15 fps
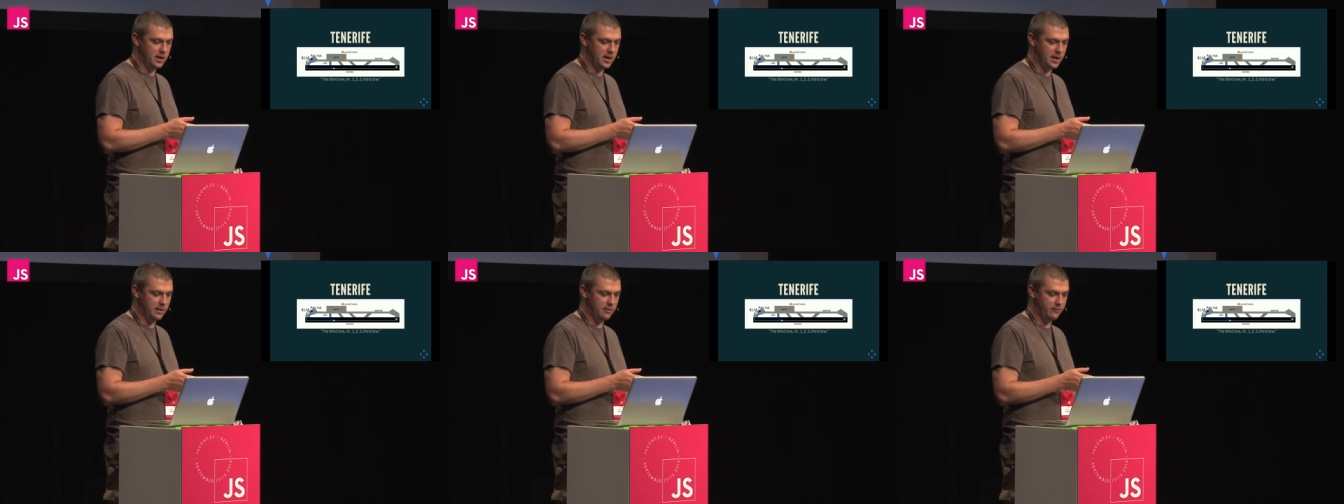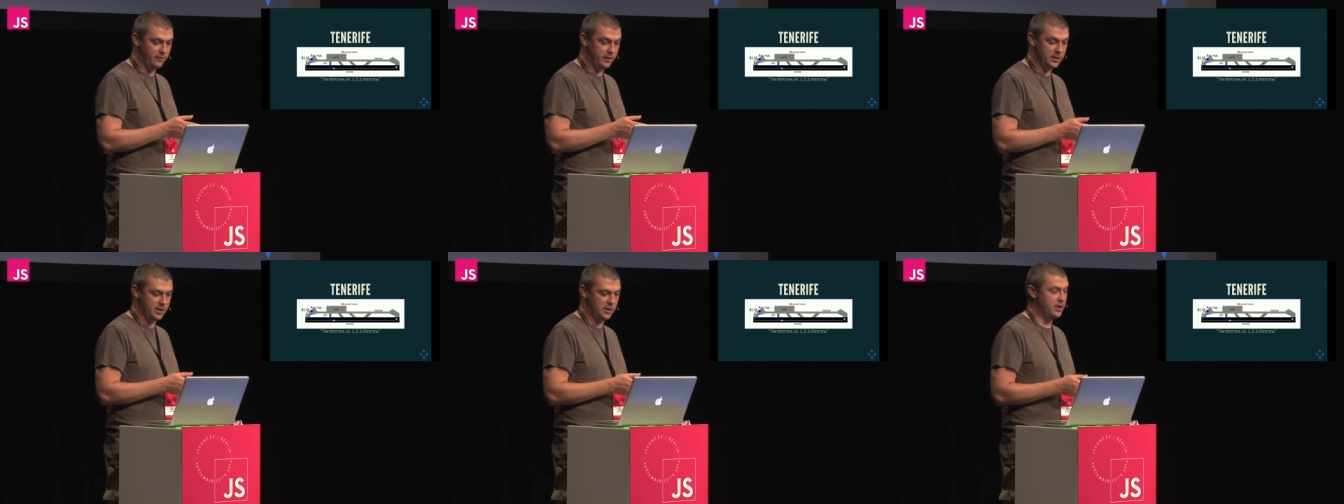uh,
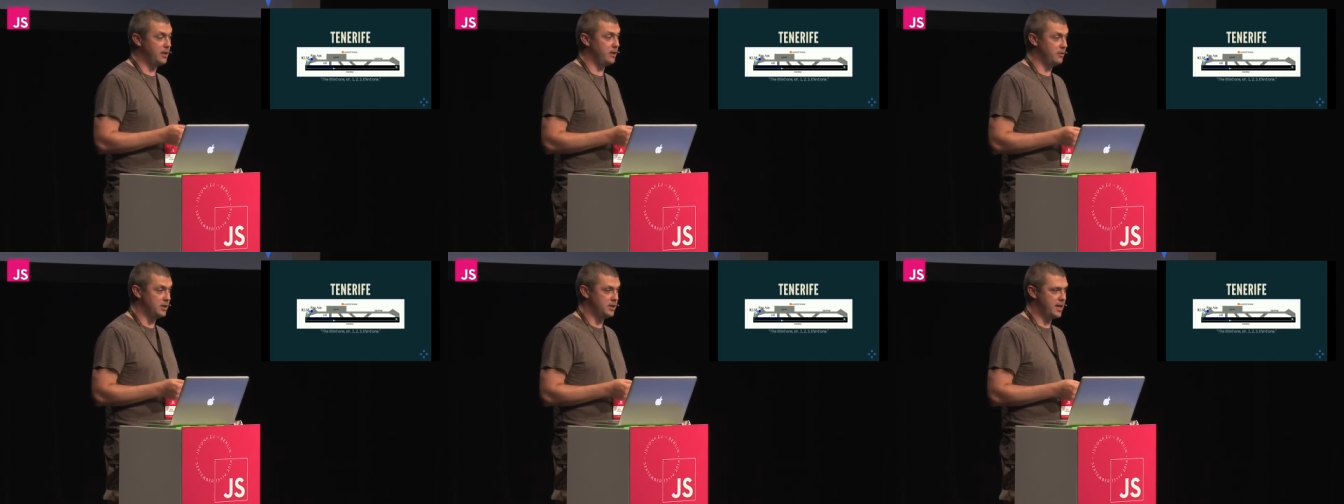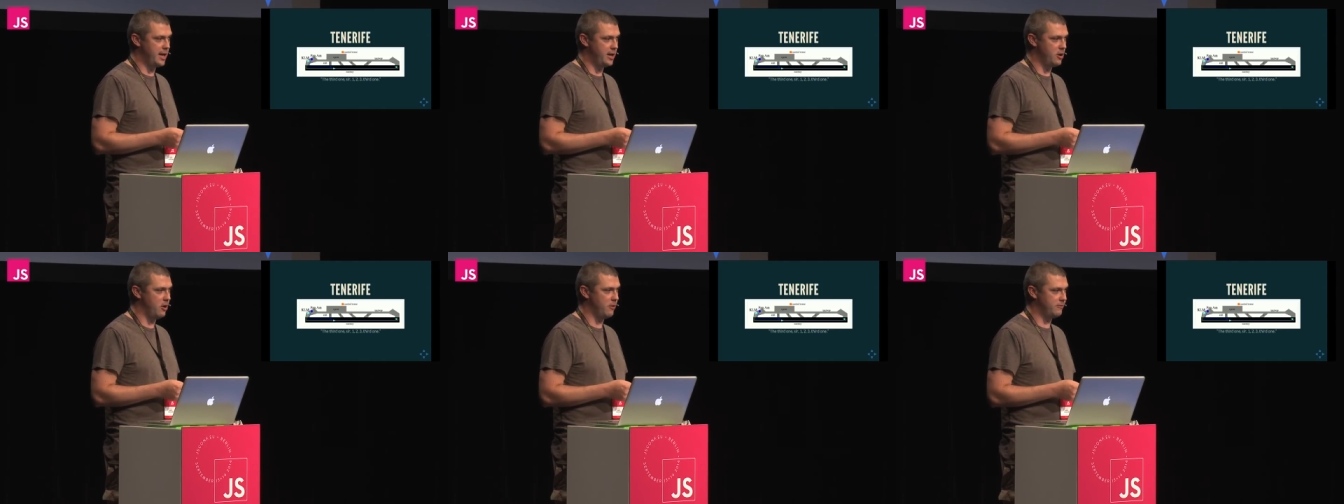first in the queue to
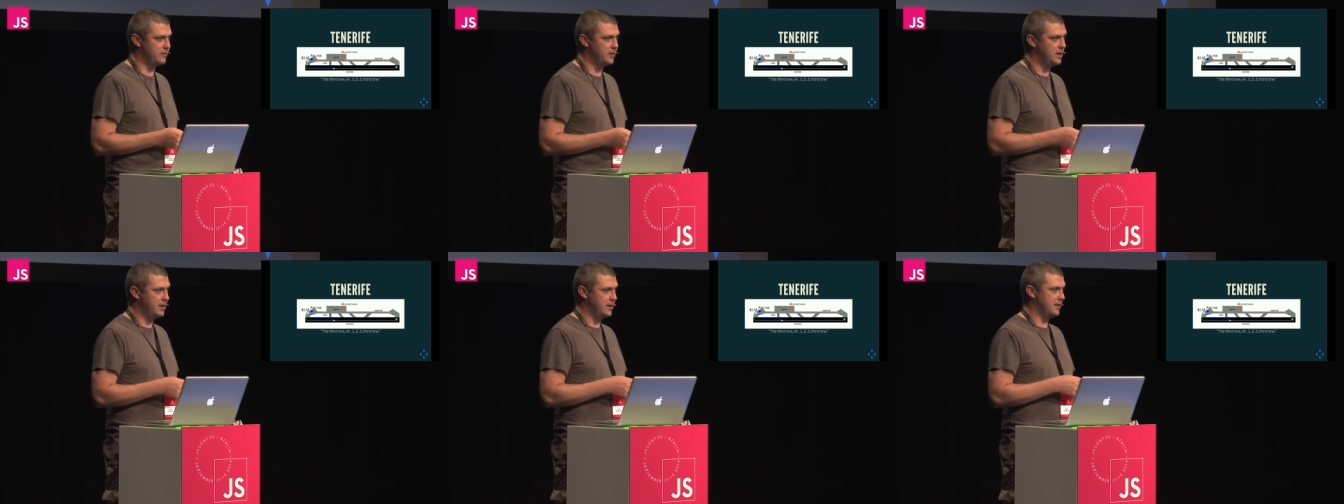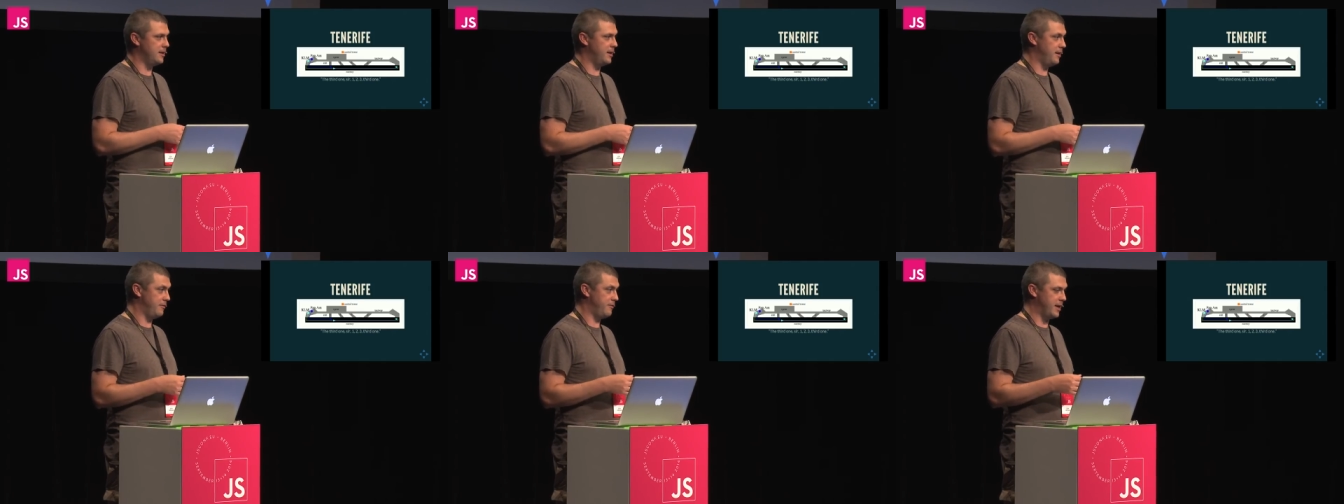take off.
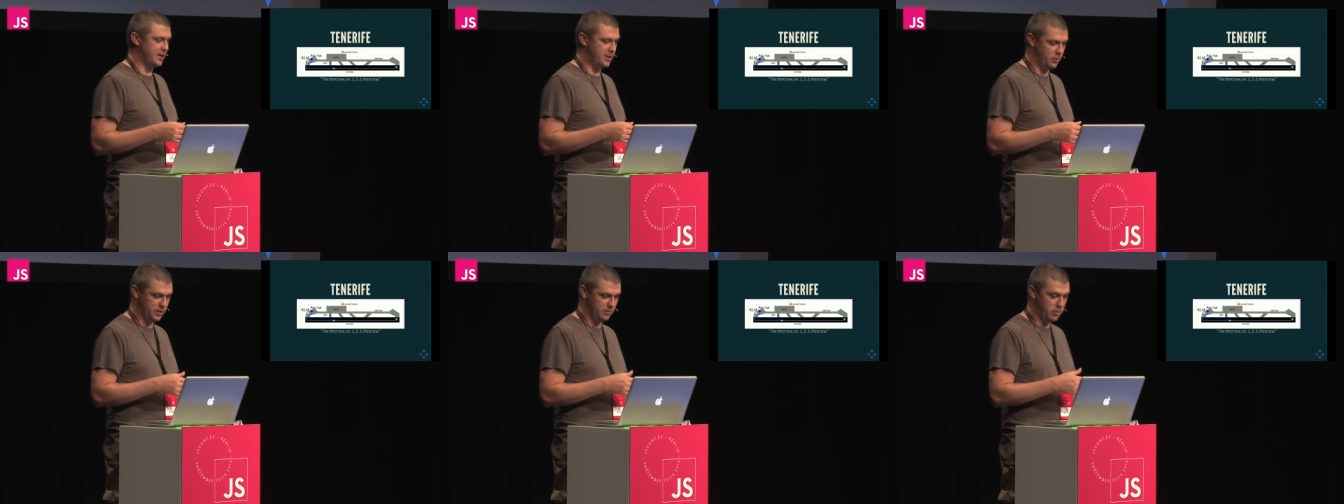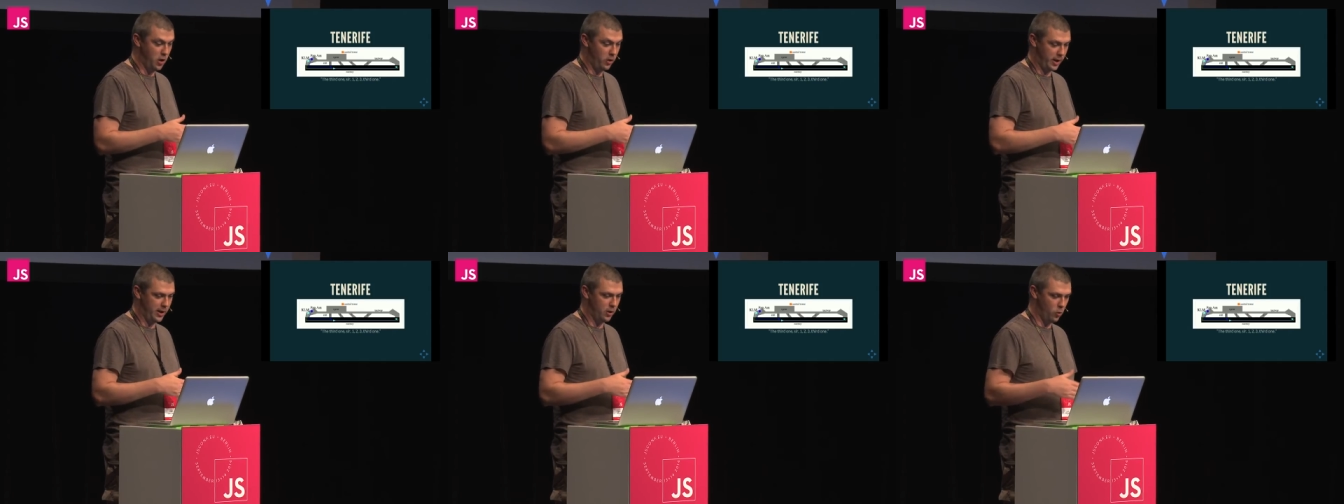In effect, it was
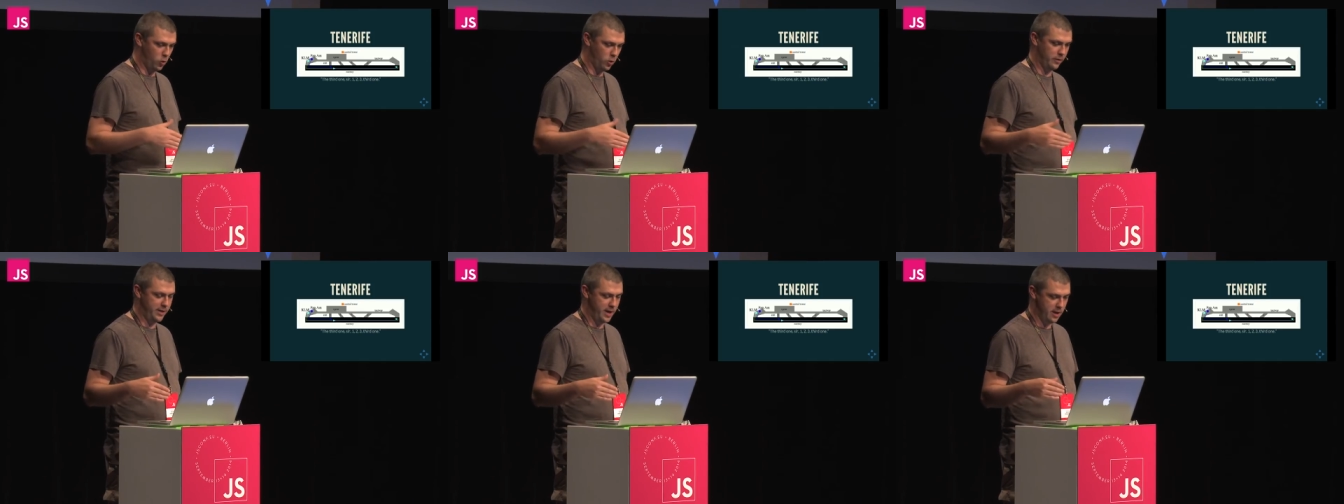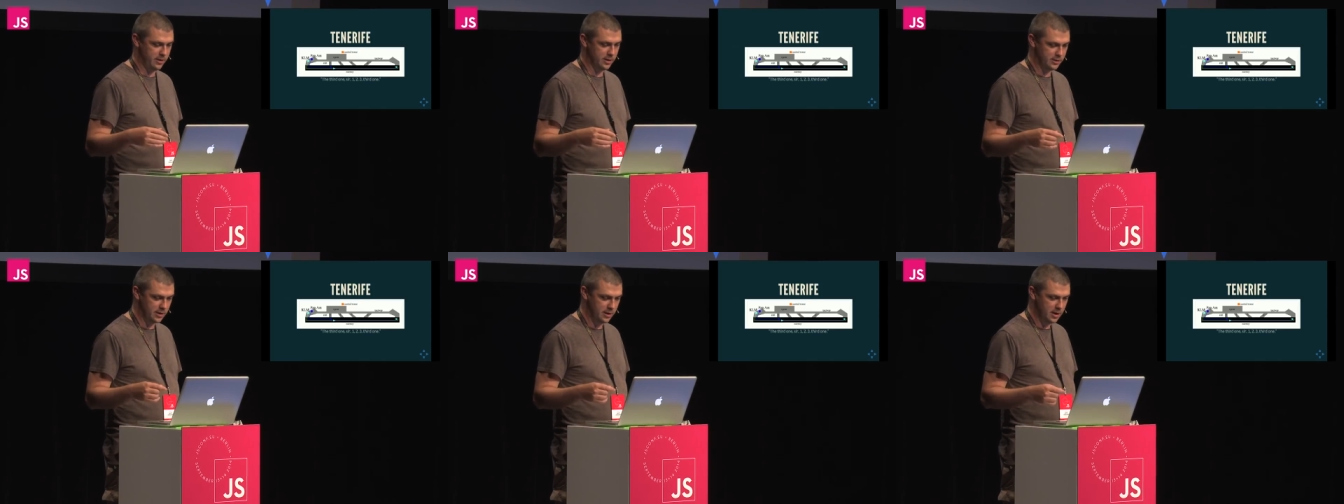blocking all of the
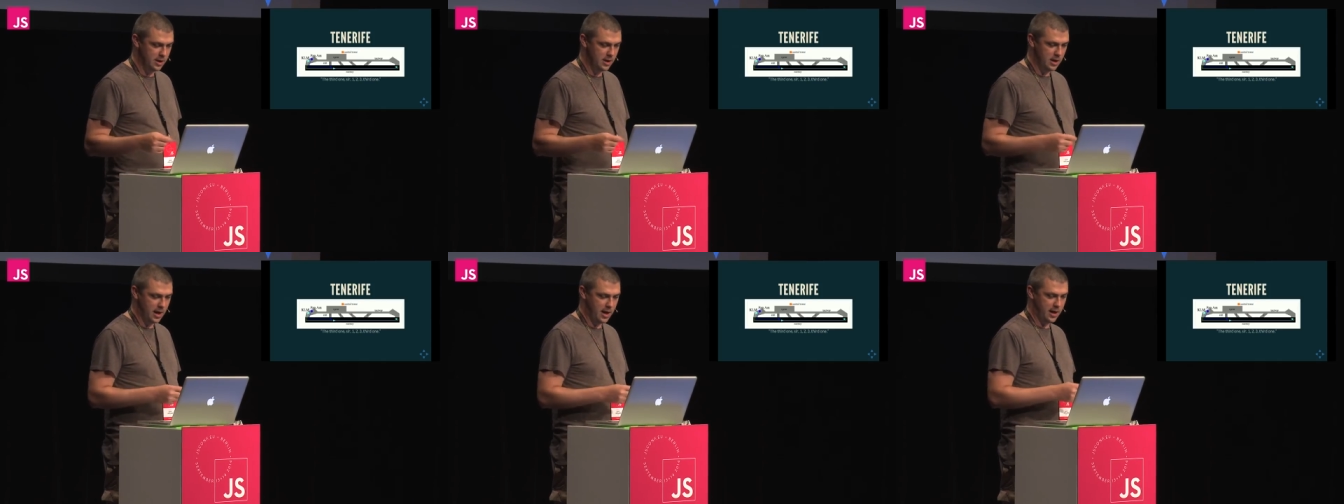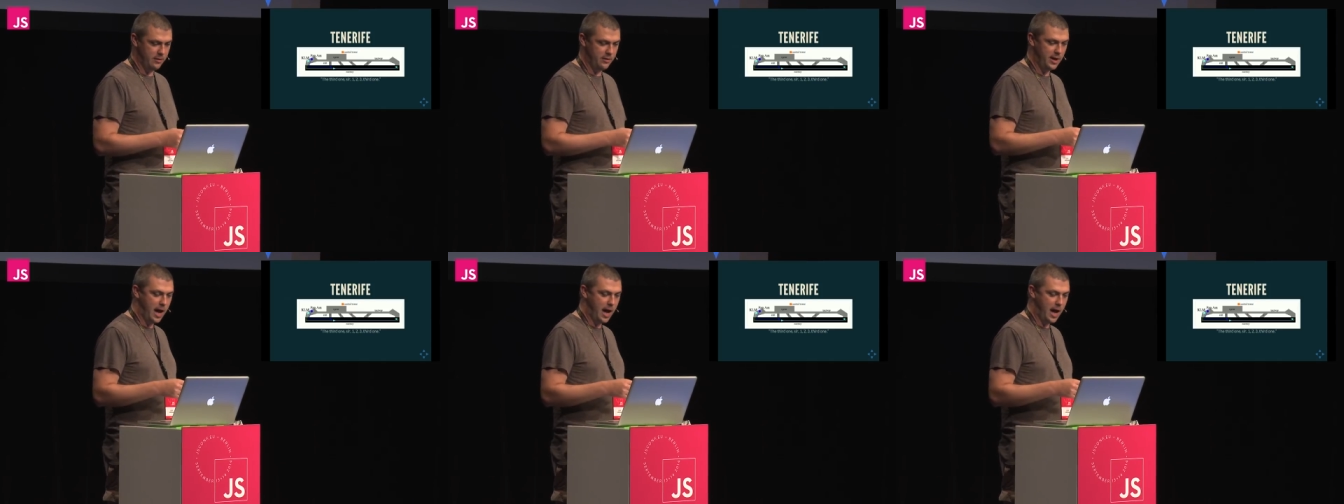others. Uh, the